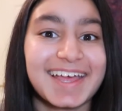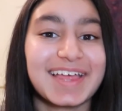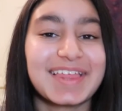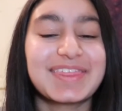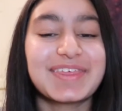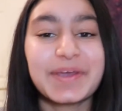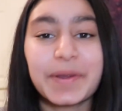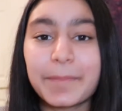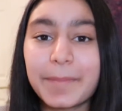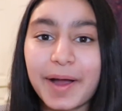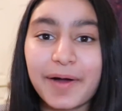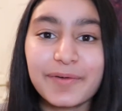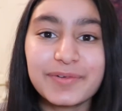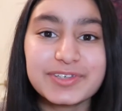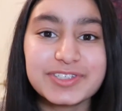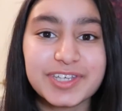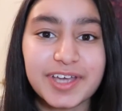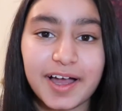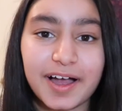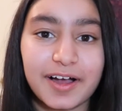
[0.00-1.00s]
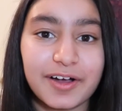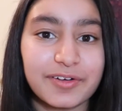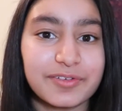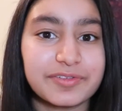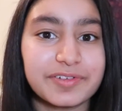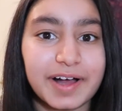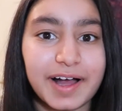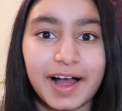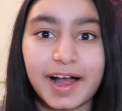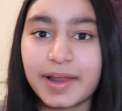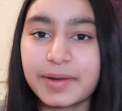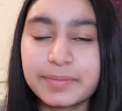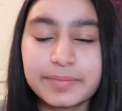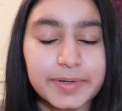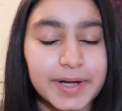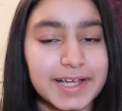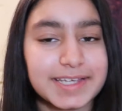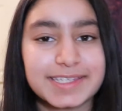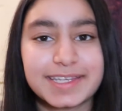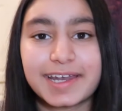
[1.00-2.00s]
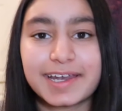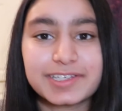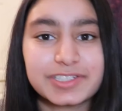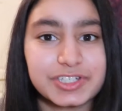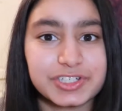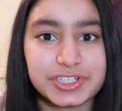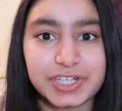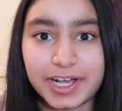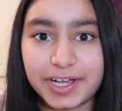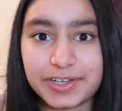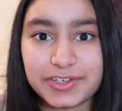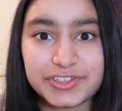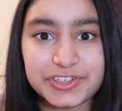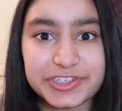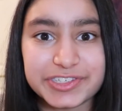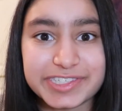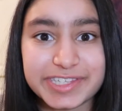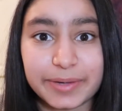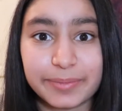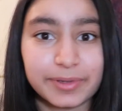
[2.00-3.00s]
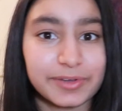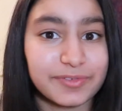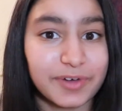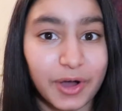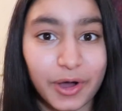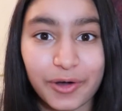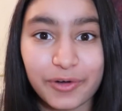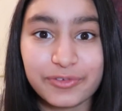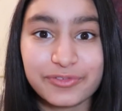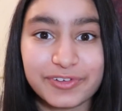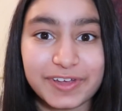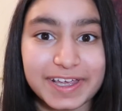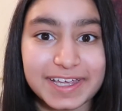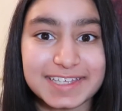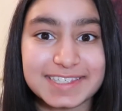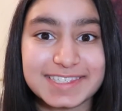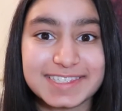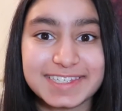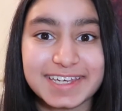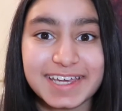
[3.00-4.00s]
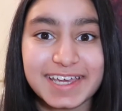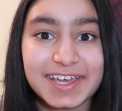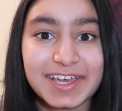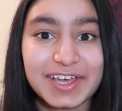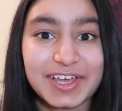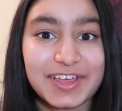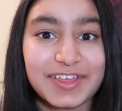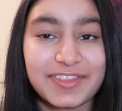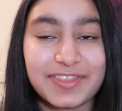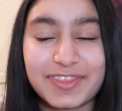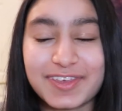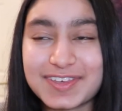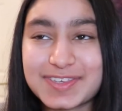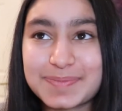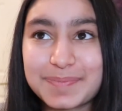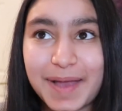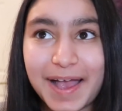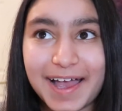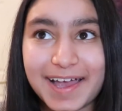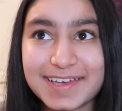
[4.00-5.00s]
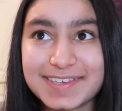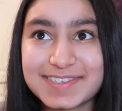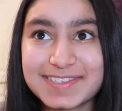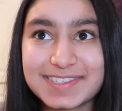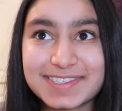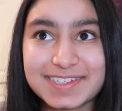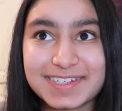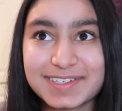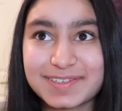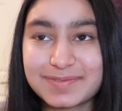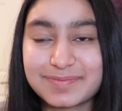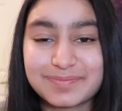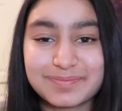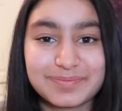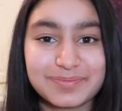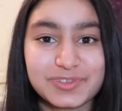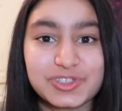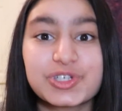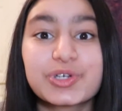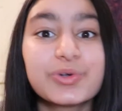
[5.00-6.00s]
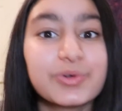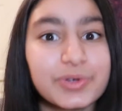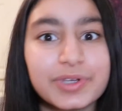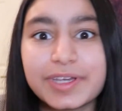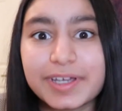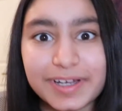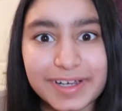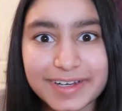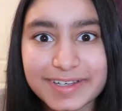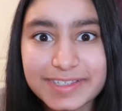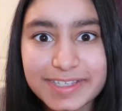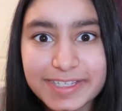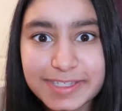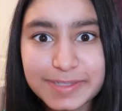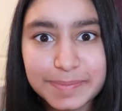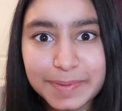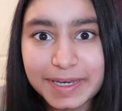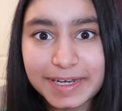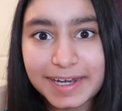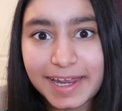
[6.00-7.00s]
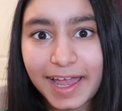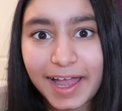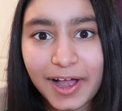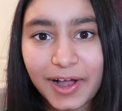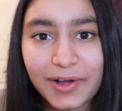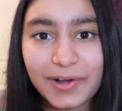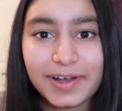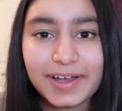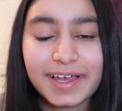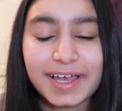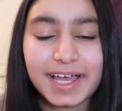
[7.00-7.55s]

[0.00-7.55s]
The amount of unprecedented challenges that we've all faced this past 2 years it's been now